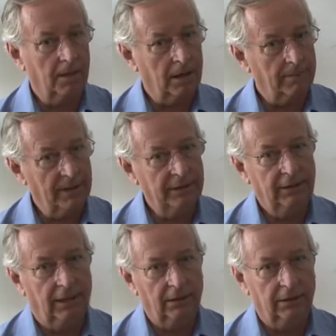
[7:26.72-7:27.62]
I made
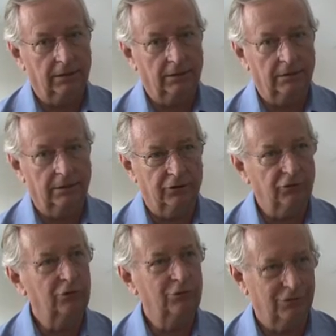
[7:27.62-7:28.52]
that link
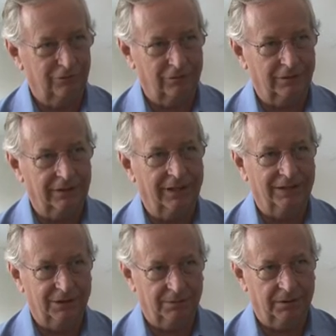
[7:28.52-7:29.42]
intuitively
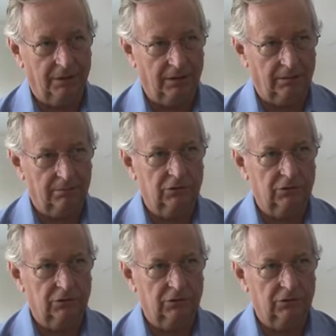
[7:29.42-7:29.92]
at the beginning,